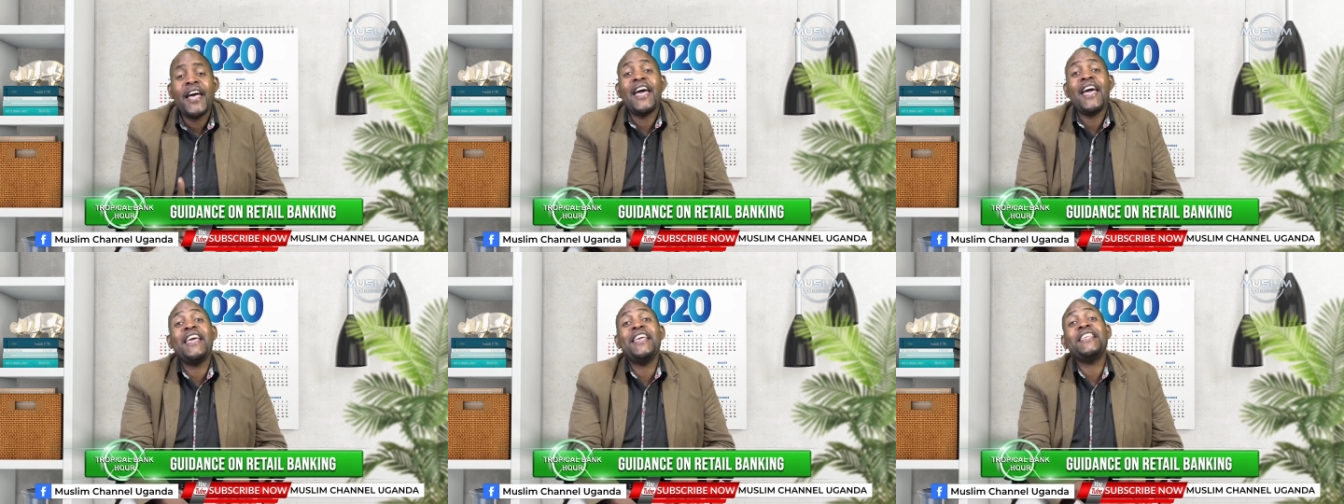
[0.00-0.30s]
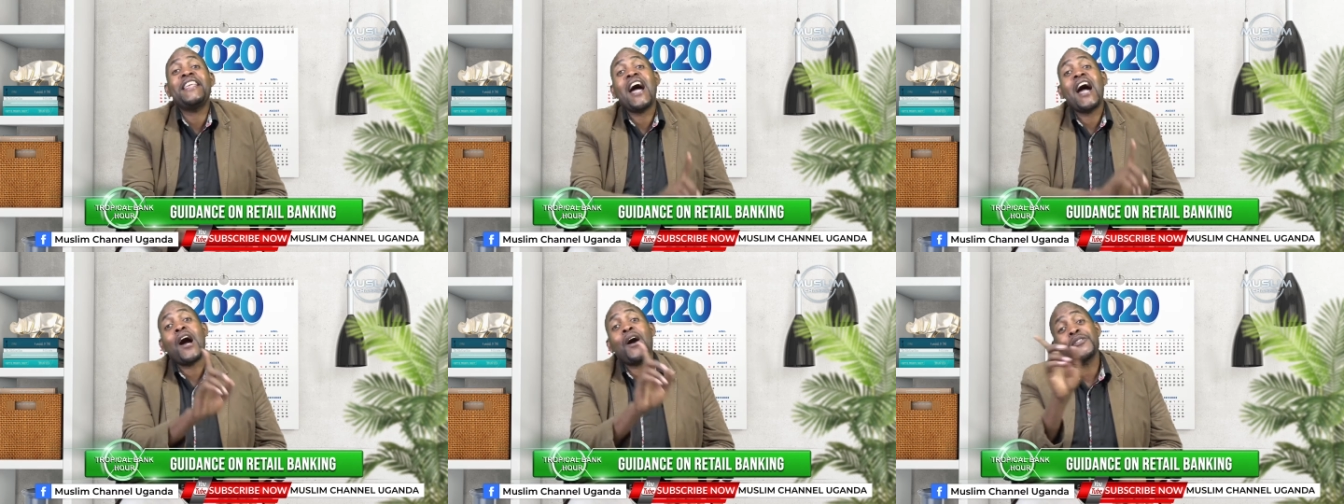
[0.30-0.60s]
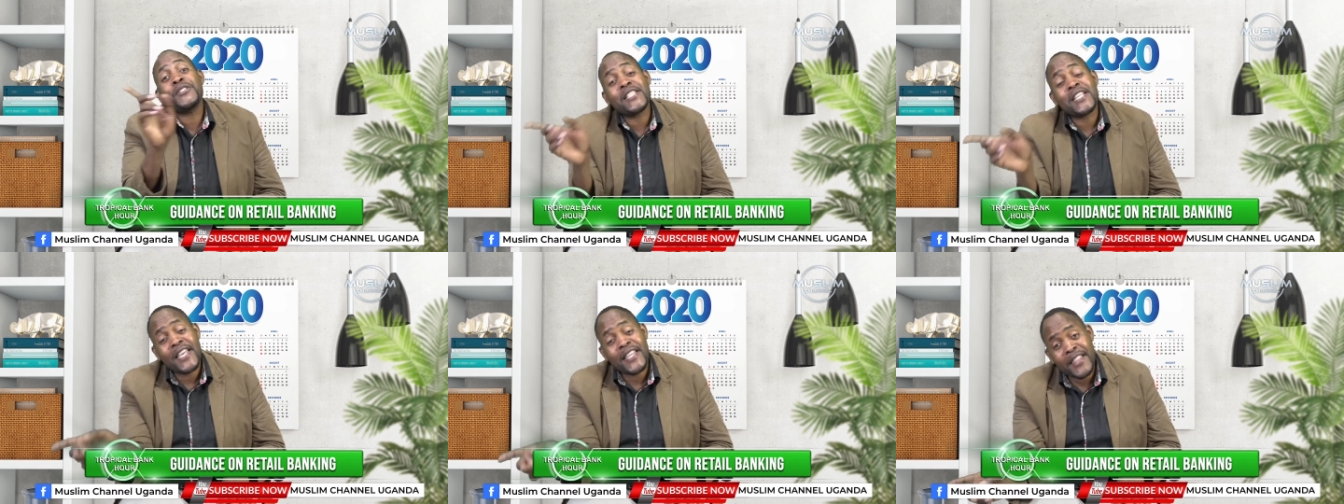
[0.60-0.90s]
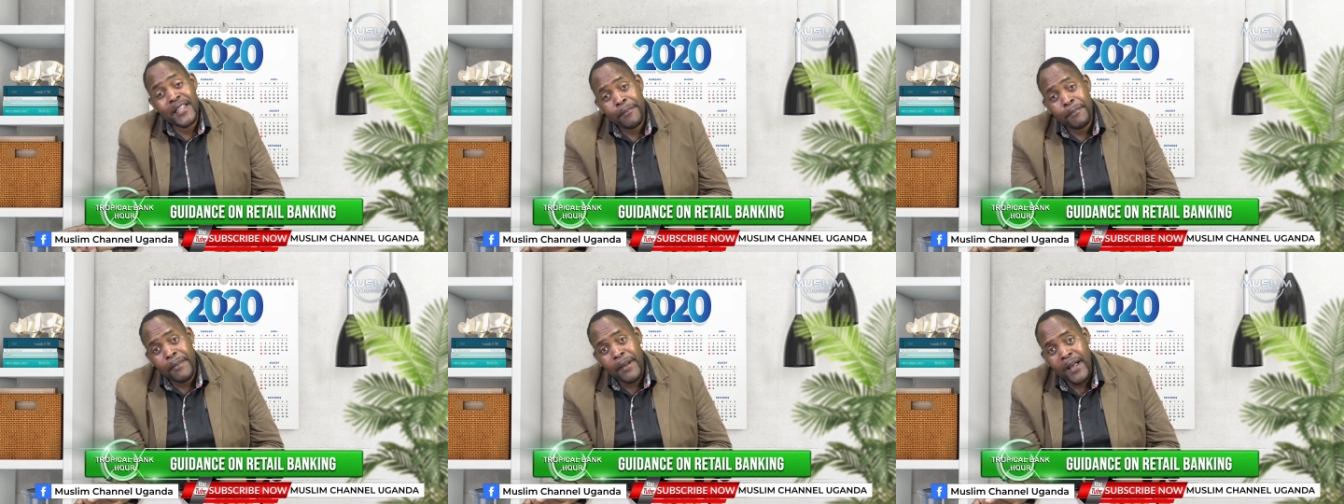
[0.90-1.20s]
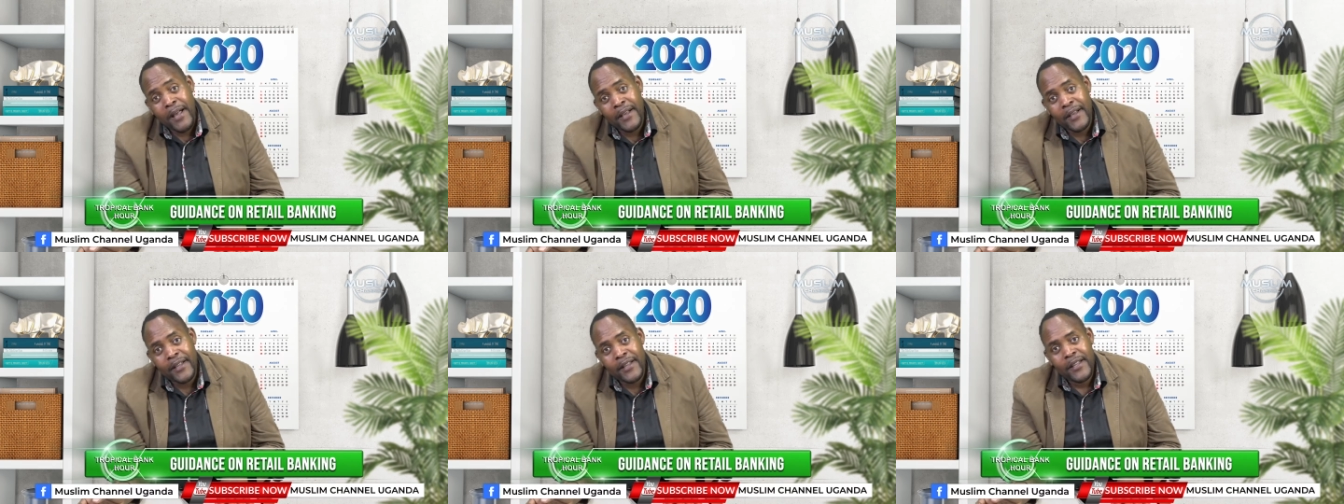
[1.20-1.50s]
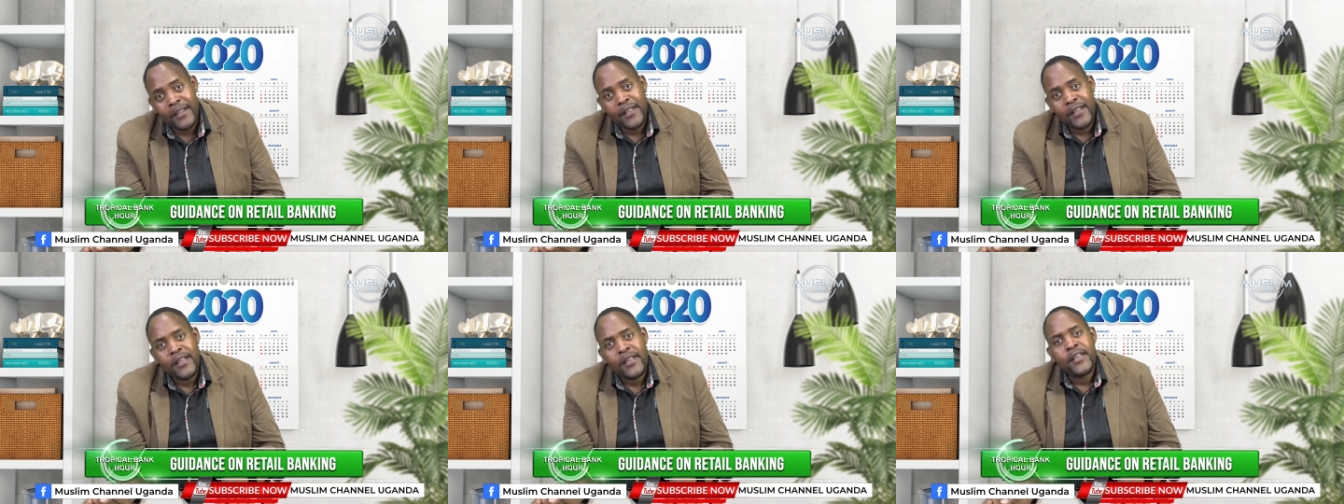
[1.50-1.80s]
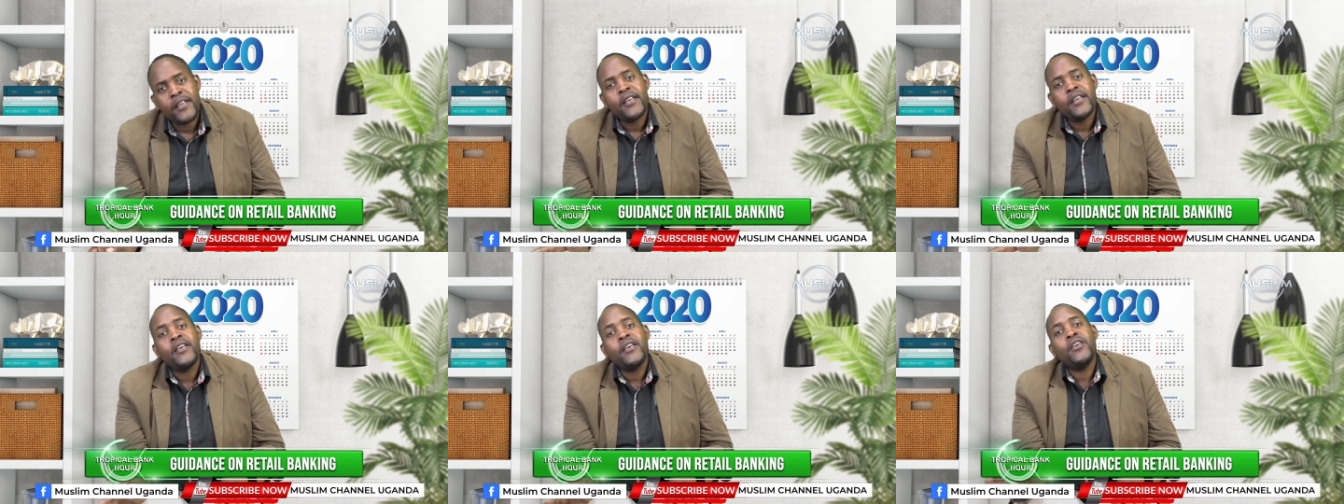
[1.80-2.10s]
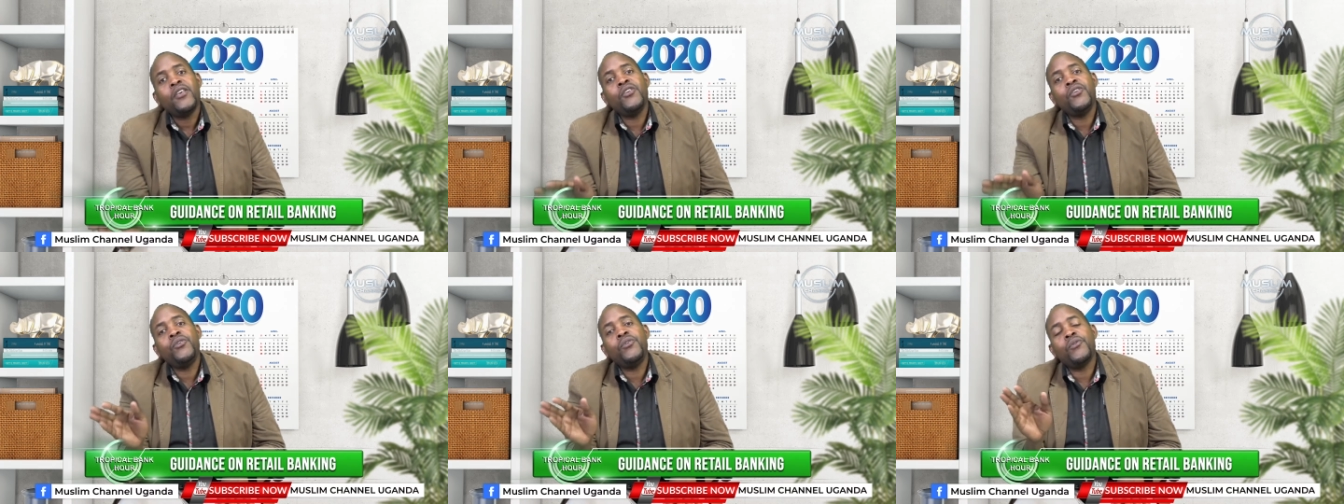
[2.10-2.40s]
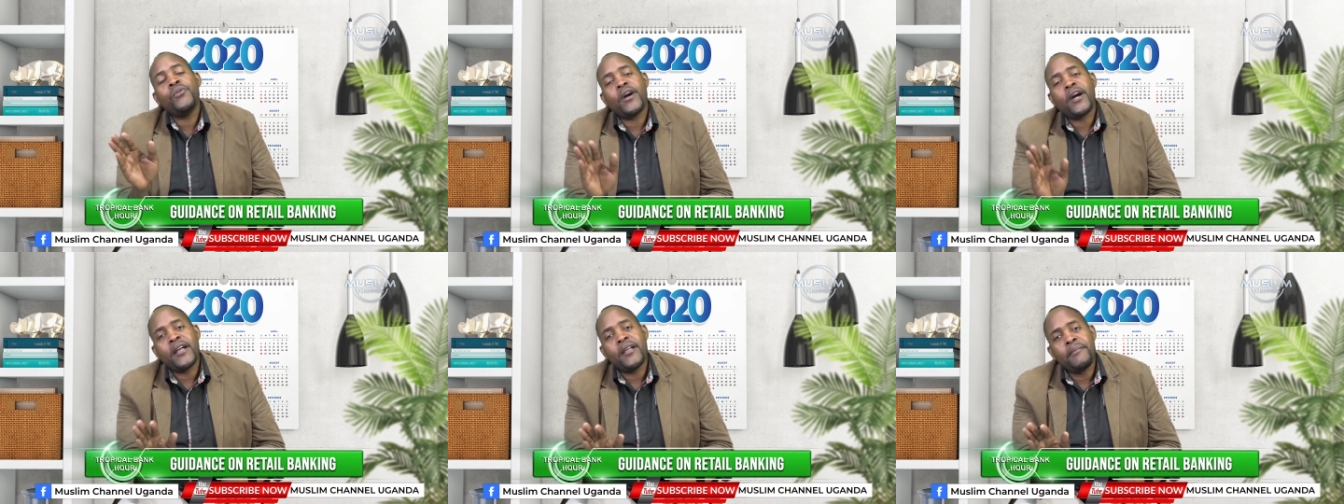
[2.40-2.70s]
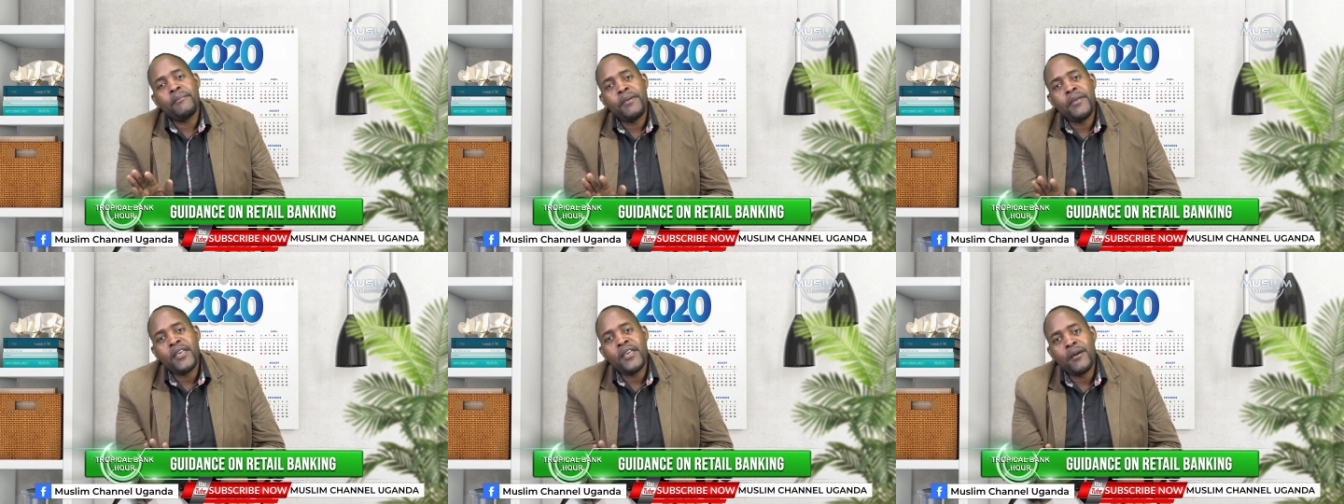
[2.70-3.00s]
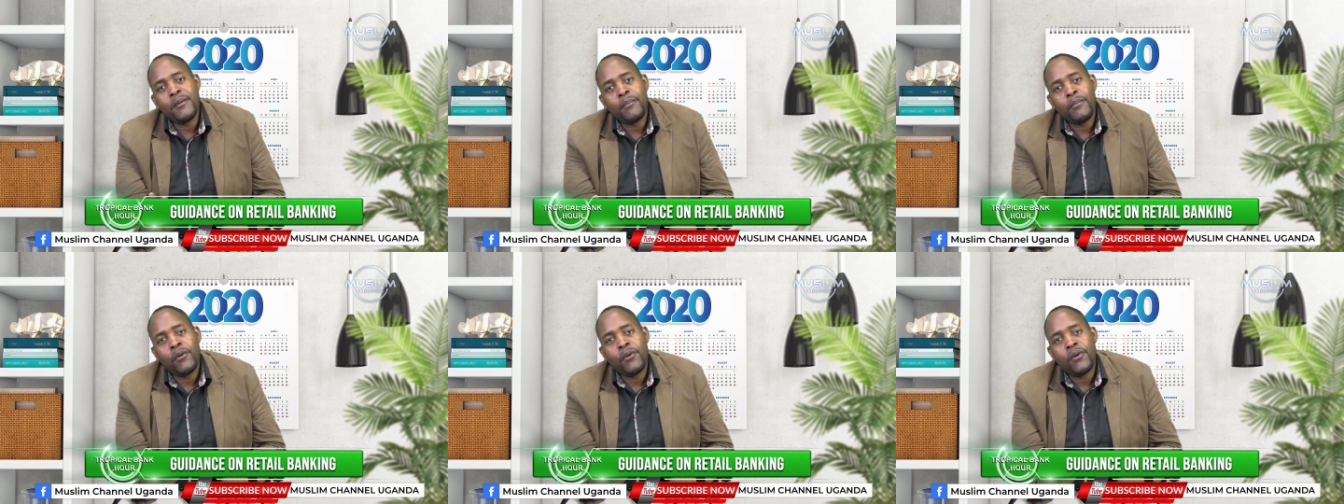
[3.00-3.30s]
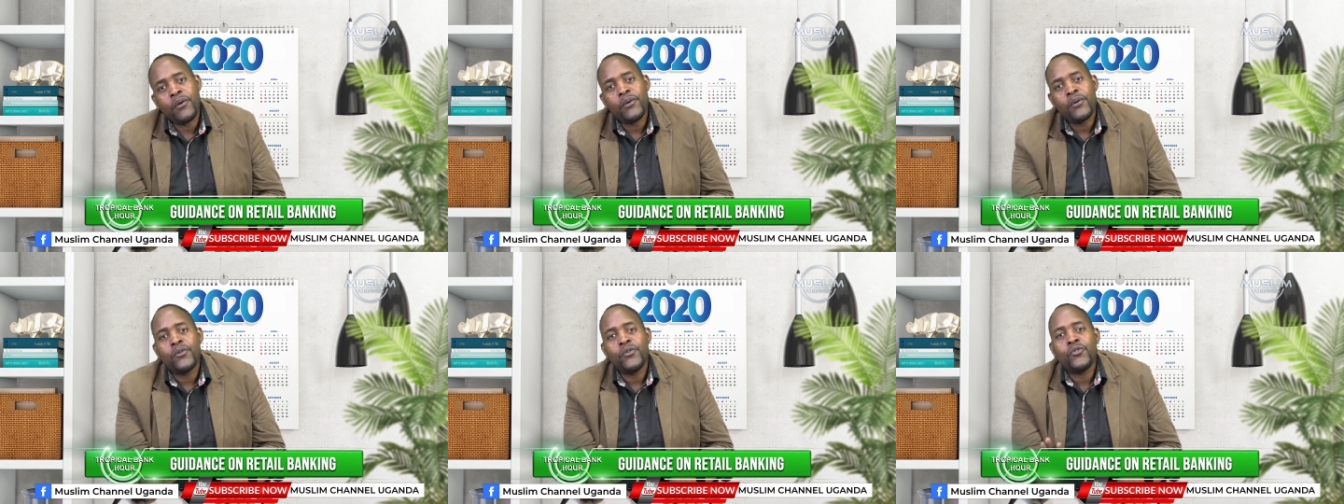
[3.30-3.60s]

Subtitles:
and outside the bank. You can be able